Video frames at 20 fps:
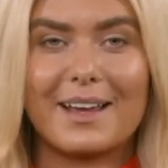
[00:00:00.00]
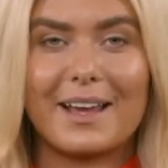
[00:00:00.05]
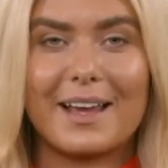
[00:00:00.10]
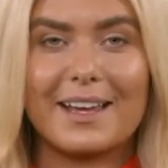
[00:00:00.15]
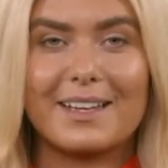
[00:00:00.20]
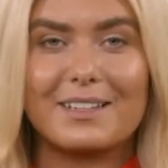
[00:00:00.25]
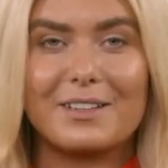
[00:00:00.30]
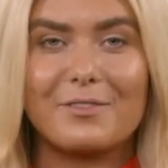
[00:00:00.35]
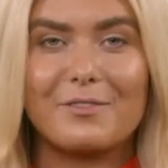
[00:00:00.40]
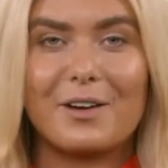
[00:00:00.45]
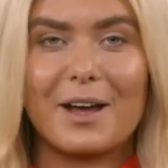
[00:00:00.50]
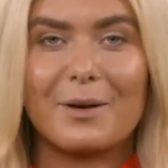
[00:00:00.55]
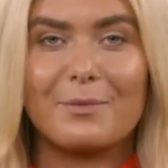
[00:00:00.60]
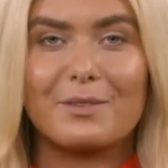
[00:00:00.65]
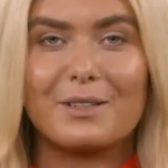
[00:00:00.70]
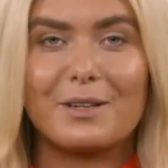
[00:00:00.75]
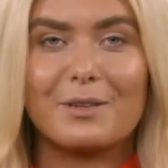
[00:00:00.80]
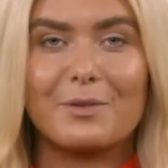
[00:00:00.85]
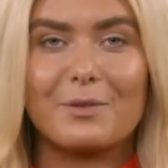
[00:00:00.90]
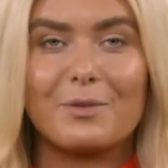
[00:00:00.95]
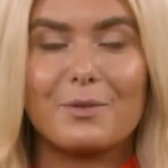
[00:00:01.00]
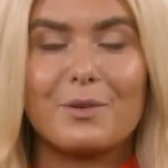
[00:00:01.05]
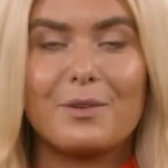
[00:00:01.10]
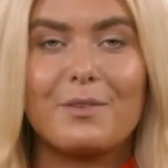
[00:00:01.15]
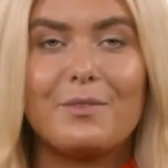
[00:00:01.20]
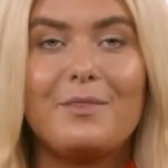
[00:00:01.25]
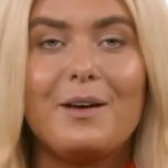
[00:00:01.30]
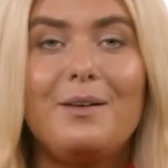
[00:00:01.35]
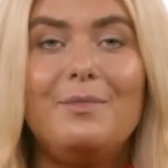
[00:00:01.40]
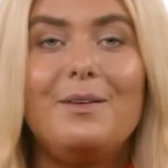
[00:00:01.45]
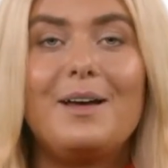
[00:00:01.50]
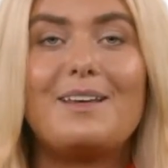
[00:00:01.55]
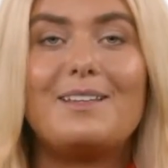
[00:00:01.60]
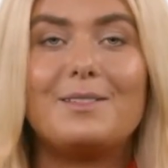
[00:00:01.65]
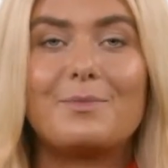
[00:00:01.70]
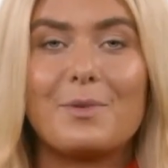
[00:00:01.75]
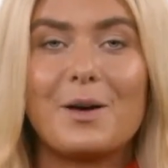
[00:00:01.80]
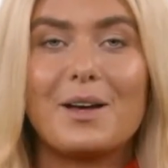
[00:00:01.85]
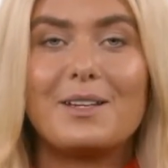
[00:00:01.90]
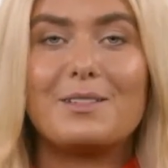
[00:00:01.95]
It's a fab tool, but
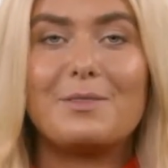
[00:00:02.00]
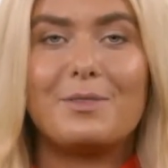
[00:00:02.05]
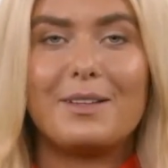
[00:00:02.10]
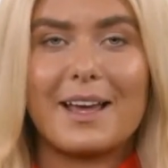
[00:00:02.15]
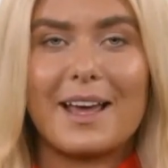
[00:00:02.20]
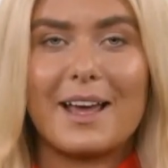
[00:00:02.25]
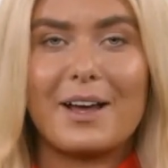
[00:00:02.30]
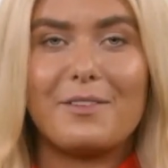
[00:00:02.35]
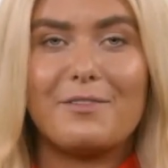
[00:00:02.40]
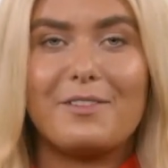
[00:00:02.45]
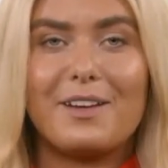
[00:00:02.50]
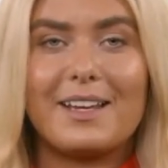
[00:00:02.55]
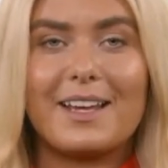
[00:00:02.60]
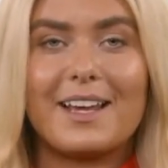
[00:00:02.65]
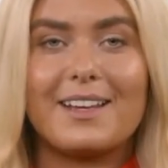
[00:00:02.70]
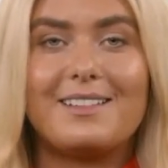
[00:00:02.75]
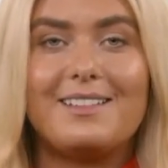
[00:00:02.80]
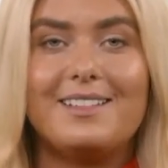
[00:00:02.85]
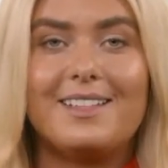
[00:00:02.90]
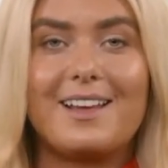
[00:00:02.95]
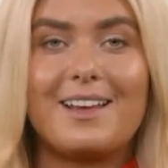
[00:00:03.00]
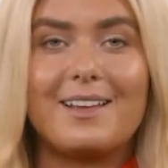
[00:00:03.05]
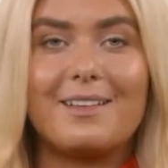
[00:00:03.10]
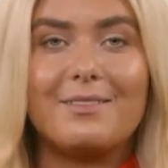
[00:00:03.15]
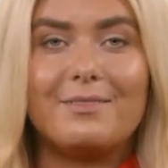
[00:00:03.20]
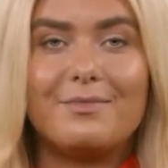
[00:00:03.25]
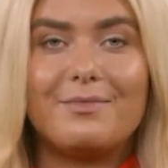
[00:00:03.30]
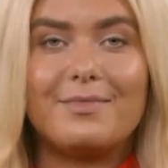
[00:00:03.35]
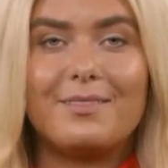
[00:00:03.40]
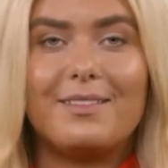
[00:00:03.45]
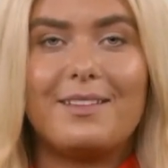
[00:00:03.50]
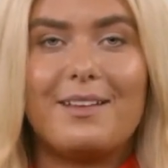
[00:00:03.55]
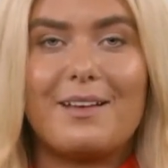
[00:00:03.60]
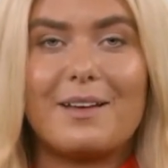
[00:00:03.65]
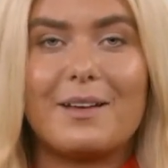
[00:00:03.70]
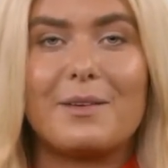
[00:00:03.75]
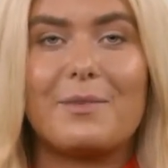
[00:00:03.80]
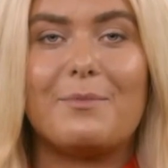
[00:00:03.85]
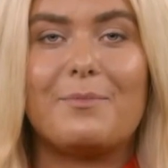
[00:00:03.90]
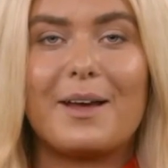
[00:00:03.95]
best buds with a healthy lifestyle.
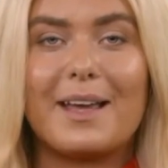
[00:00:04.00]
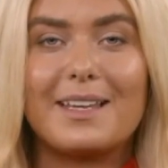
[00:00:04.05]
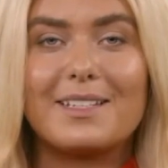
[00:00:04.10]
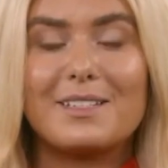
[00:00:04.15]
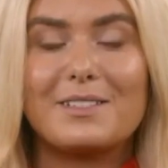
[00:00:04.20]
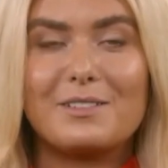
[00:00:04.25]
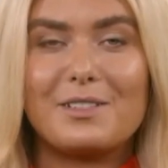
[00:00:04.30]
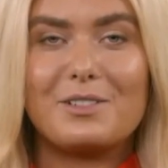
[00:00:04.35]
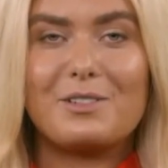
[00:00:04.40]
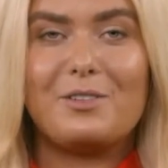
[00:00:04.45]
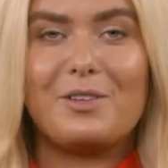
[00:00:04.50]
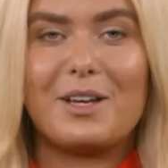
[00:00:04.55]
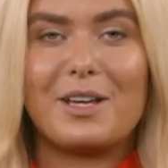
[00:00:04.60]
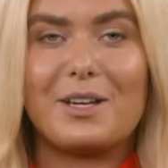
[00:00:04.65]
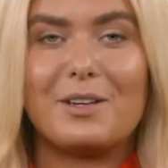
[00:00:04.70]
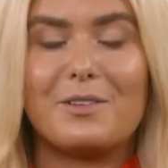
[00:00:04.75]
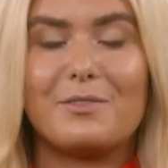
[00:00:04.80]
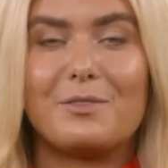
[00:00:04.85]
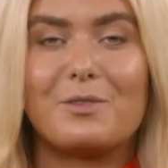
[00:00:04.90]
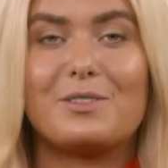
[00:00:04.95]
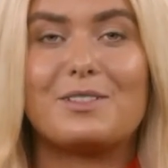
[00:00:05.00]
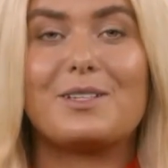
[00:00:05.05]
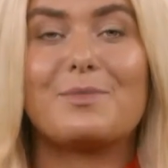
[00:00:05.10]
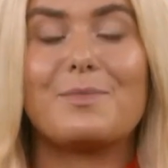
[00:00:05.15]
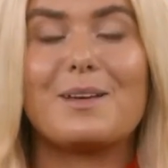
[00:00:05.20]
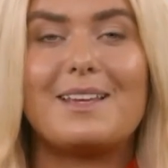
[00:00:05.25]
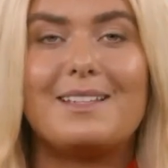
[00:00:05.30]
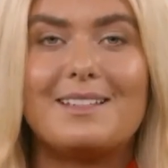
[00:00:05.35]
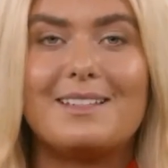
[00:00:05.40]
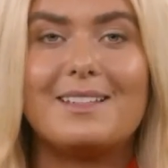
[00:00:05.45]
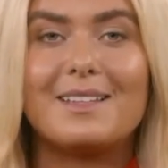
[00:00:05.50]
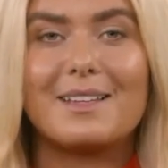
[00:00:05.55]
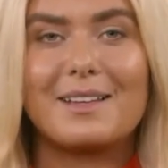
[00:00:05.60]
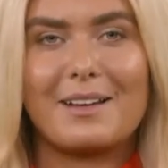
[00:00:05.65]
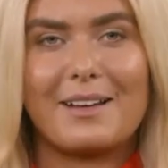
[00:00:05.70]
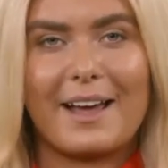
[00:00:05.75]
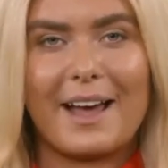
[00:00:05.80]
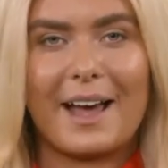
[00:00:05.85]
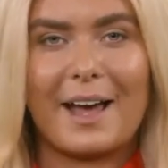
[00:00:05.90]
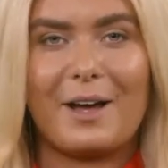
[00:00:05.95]
Make them the trio of awesomeness,
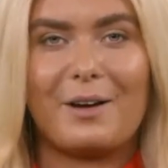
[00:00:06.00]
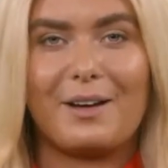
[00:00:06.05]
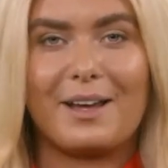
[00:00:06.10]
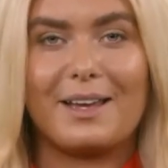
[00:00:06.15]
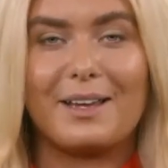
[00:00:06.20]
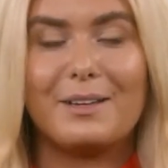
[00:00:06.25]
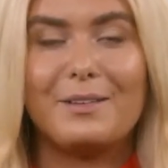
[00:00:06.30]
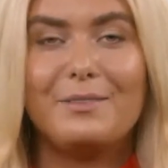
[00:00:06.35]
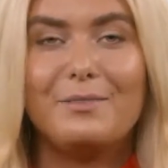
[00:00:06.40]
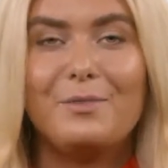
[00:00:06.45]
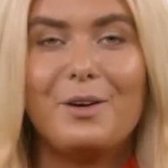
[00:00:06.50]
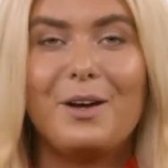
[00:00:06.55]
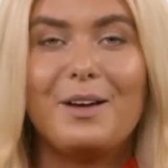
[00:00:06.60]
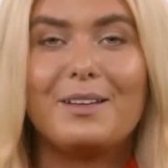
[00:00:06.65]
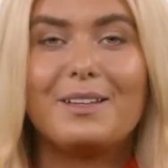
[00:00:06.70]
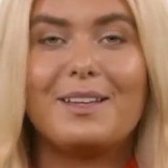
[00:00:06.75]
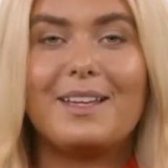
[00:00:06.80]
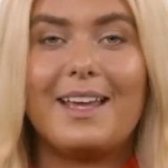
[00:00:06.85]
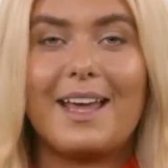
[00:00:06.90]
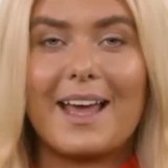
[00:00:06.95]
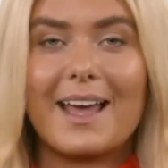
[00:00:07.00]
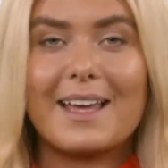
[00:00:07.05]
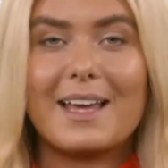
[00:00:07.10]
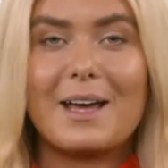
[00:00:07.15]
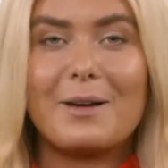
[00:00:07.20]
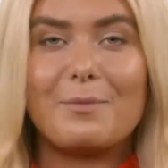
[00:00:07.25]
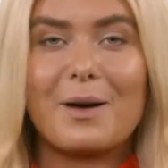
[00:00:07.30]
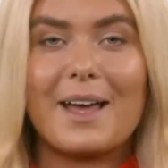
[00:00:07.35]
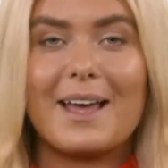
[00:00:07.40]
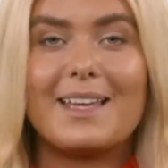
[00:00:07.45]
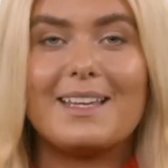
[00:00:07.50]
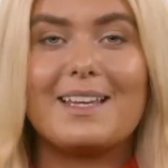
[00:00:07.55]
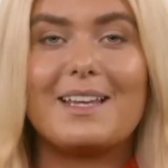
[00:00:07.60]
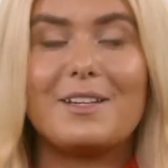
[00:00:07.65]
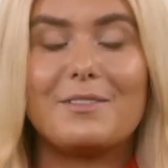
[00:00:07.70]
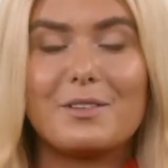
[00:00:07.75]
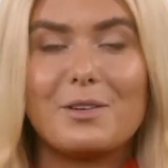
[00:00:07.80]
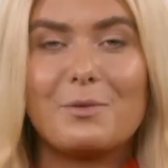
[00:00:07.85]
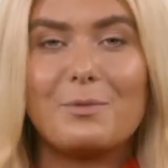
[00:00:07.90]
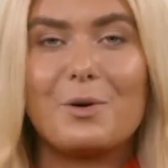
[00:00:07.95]
the Harry, Ron, and
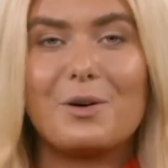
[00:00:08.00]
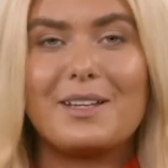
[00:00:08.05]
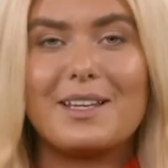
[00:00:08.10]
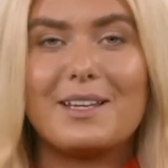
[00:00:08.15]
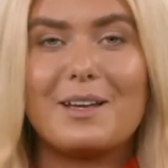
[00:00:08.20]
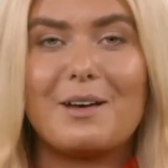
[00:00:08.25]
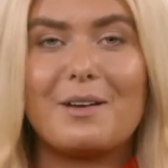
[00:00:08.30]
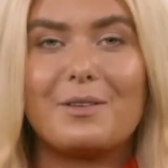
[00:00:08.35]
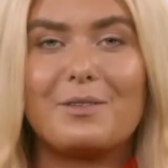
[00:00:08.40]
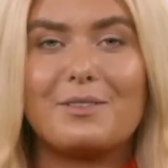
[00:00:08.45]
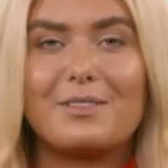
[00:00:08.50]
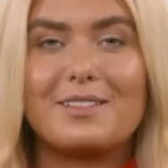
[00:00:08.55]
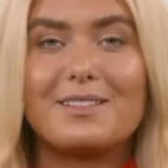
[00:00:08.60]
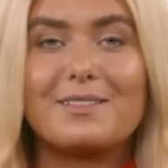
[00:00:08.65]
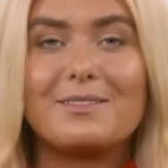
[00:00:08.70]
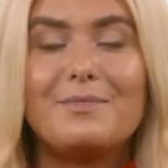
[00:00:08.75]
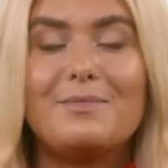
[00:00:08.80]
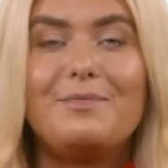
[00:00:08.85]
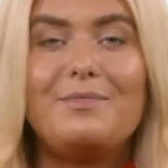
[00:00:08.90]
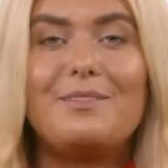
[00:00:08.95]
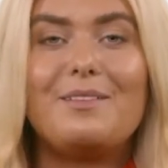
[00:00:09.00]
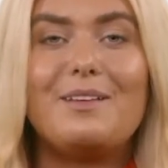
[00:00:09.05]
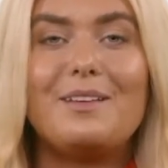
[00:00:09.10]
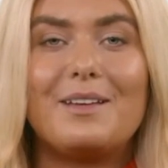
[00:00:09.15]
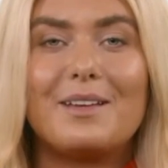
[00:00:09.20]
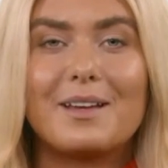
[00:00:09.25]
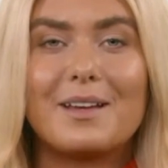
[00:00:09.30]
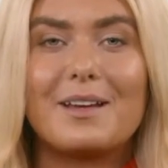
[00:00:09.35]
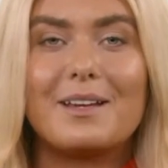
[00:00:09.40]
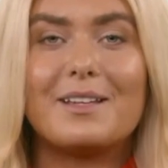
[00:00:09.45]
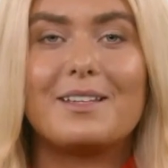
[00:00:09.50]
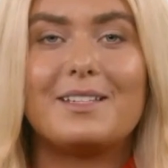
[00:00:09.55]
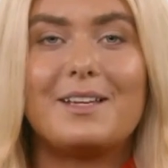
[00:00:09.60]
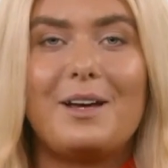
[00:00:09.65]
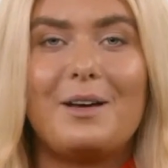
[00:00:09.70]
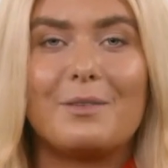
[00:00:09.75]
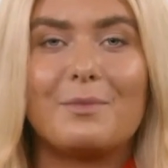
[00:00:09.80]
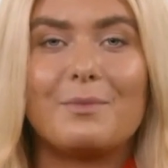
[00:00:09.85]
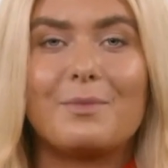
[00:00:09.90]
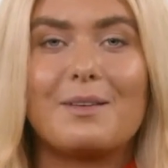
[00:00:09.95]
Hermione of your body goals.
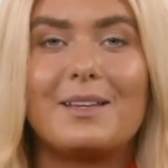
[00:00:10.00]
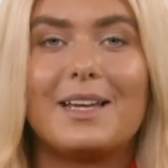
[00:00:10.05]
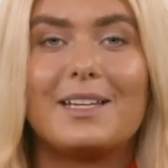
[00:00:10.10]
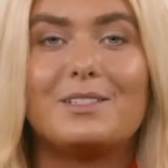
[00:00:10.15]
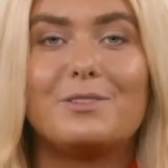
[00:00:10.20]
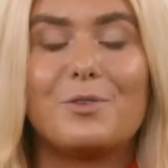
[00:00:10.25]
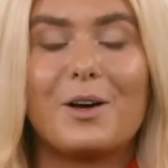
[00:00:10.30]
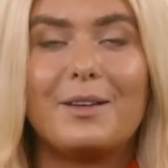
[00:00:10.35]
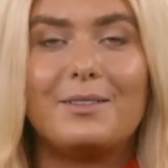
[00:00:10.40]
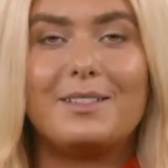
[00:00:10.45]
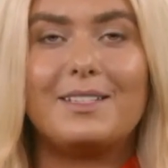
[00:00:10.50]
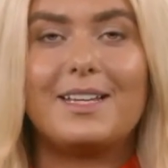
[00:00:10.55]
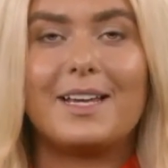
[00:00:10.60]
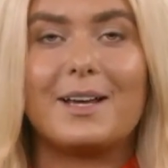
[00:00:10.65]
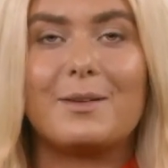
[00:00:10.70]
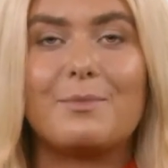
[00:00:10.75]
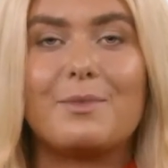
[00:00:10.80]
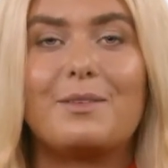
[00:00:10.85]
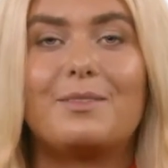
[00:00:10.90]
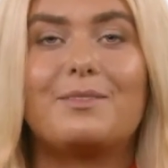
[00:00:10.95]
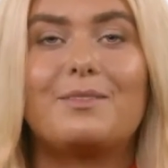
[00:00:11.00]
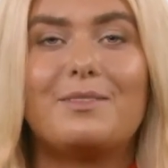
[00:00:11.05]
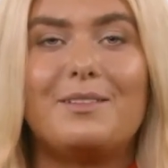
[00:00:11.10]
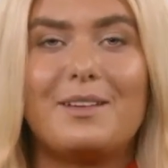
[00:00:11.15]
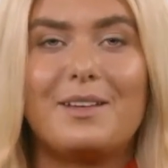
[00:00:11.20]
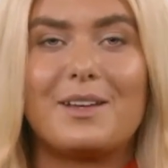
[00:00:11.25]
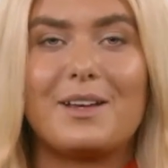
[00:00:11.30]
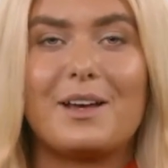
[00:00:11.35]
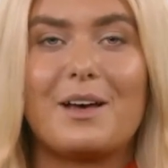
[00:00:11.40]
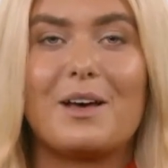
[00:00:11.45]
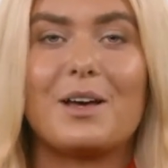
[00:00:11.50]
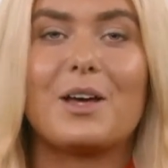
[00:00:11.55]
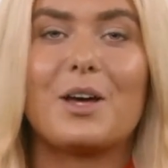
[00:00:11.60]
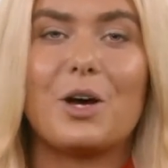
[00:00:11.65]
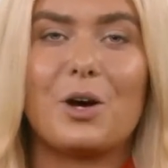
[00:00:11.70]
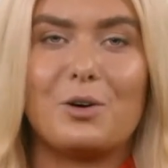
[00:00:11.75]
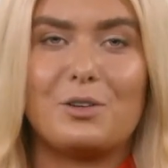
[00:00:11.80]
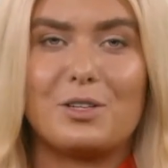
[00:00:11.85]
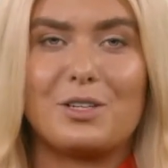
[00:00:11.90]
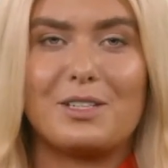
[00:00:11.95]
So, let's wrap it up.
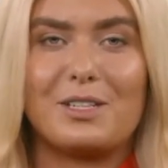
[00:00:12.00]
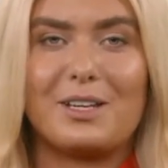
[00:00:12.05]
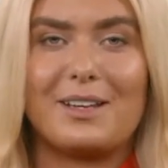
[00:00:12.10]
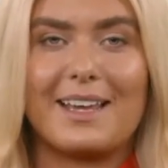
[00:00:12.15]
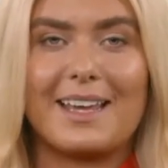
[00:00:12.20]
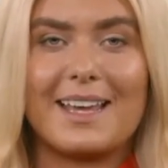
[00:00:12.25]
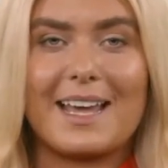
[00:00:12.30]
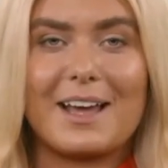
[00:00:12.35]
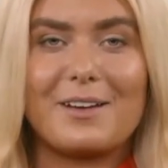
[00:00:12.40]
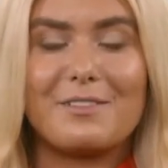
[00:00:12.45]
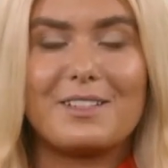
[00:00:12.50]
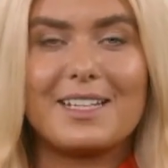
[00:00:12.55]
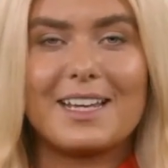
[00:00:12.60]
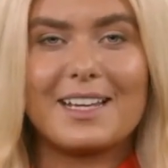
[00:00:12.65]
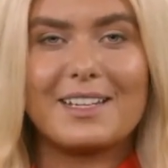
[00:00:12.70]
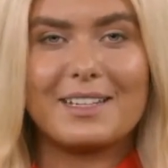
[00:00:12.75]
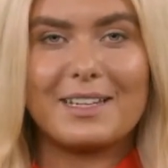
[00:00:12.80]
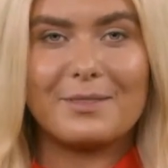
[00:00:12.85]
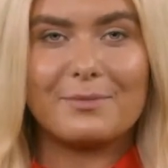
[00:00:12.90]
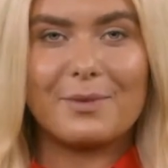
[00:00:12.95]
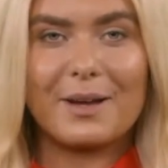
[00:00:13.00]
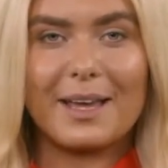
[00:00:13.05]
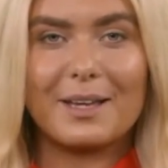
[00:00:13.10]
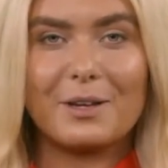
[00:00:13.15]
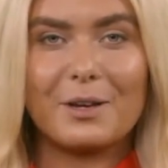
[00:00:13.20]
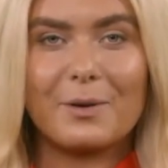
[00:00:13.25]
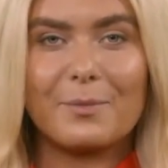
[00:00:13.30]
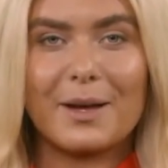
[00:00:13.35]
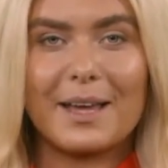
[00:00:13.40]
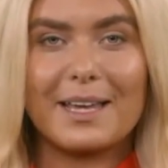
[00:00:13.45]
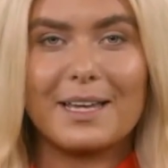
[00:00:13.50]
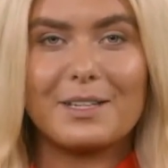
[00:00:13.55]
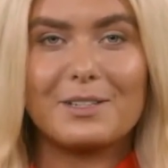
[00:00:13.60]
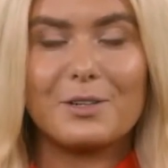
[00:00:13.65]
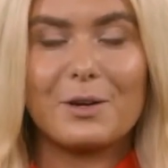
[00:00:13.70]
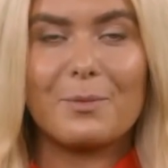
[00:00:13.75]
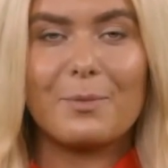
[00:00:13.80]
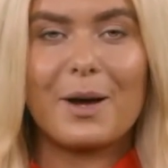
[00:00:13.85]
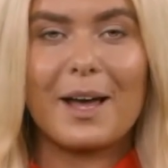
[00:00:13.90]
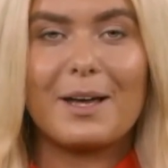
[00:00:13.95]
Ultrasonic cavitation might not make you
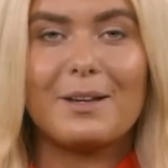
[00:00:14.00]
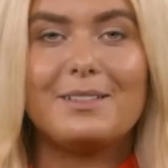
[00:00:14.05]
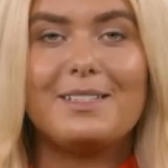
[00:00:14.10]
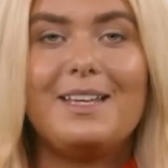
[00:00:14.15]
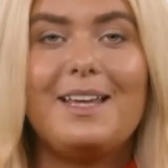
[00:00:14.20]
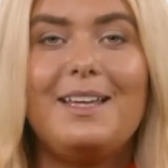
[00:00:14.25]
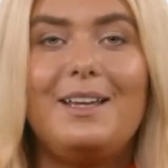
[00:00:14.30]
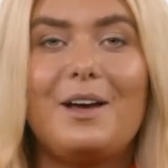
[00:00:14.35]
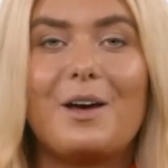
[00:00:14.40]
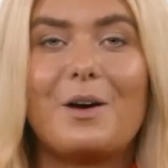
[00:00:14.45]
drop pounds like a